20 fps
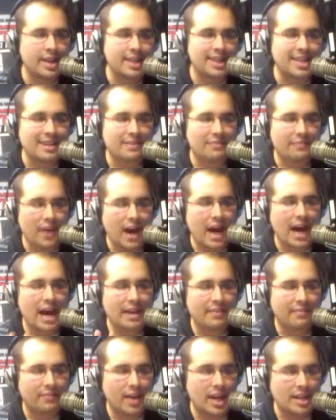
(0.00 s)
The
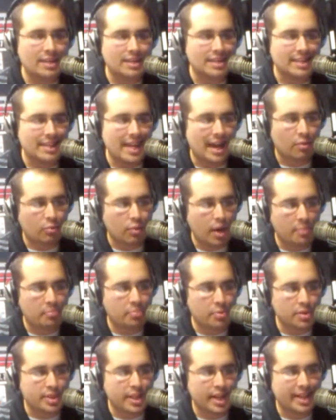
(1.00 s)
5 faces that
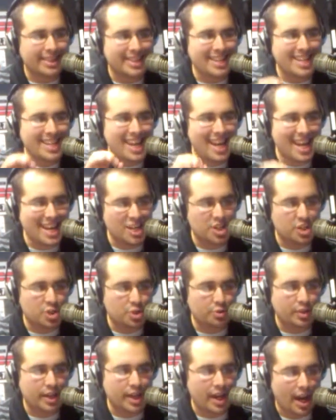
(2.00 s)
represent the
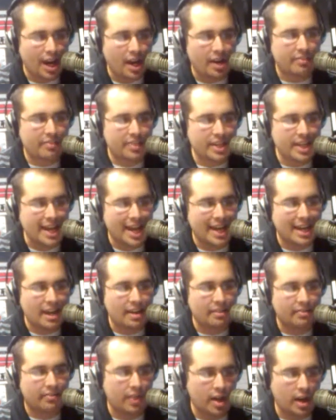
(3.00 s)
history of the
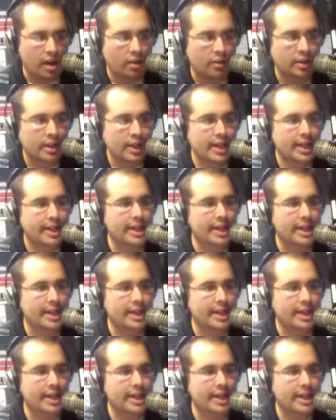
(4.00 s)
NFL.